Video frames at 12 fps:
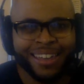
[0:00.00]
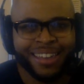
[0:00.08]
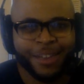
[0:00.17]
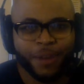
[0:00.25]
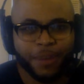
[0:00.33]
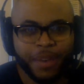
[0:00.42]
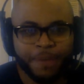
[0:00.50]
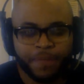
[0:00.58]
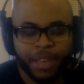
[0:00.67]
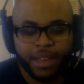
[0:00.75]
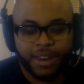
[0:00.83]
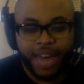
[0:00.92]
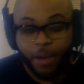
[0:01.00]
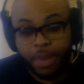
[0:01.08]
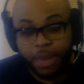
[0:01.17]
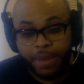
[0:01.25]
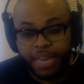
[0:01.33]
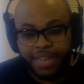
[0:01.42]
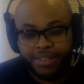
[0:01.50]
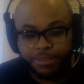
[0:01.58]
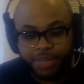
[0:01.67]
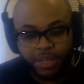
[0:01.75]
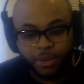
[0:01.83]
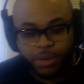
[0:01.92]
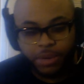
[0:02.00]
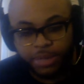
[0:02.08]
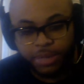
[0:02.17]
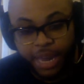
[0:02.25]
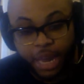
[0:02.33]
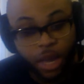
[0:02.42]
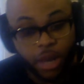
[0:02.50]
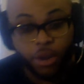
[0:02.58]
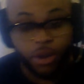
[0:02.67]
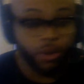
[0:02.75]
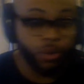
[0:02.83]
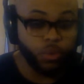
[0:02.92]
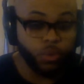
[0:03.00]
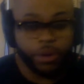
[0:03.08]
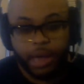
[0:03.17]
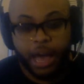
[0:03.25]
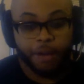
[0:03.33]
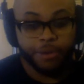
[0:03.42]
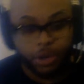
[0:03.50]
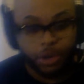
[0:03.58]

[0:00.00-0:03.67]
You feel me? Now, maybe he had some deal with her. It was like, hey, I'll know